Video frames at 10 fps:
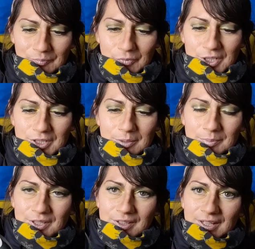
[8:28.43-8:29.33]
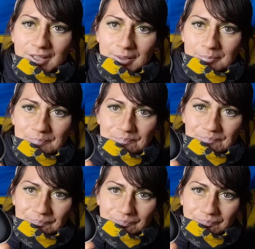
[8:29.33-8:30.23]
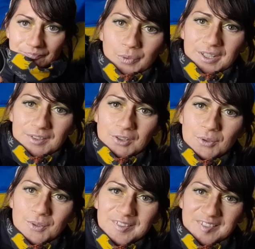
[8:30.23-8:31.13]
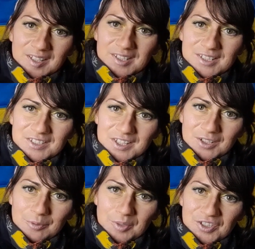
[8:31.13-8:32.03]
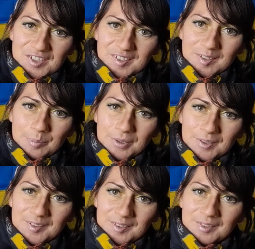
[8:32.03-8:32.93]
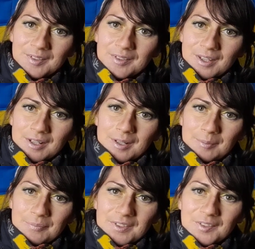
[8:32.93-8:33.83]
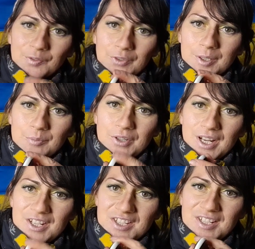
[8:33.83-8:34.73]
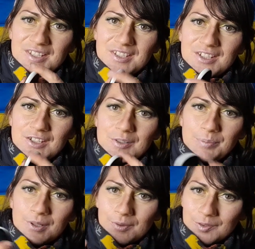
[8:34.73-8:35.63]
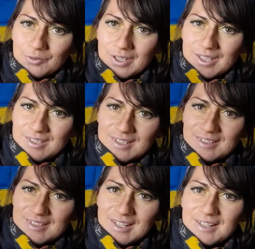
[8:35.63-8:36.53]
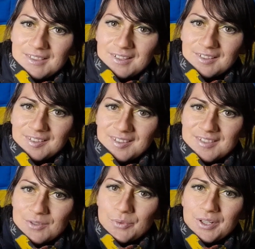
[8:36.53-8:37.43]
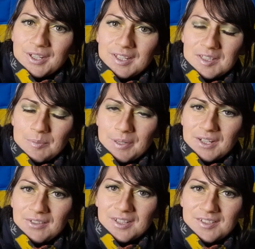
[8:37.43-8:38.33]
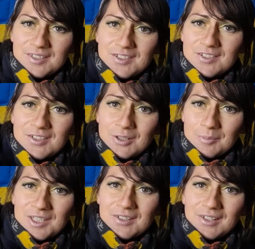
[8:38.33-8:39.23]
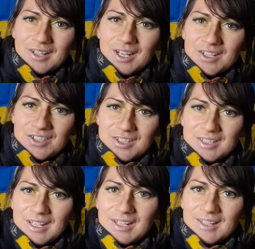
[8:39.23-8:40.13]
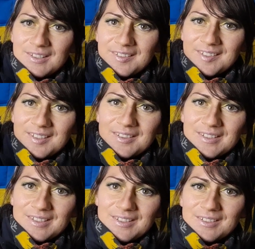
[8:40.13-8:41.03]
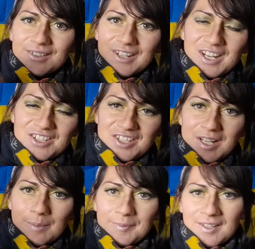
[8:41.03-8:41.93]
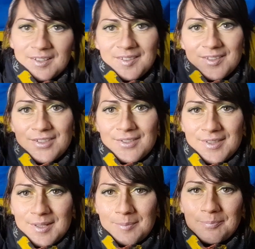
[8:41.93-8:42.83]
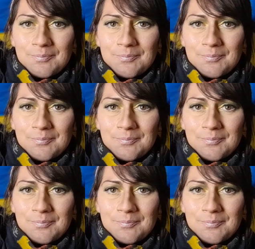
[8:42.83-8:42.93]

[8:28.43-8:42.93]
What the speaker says: when you communicate. When the call has ended to your emergency person, this room will actually continue to pulse green to indicate that it's still working in the background to determine your location and send the location updates to them.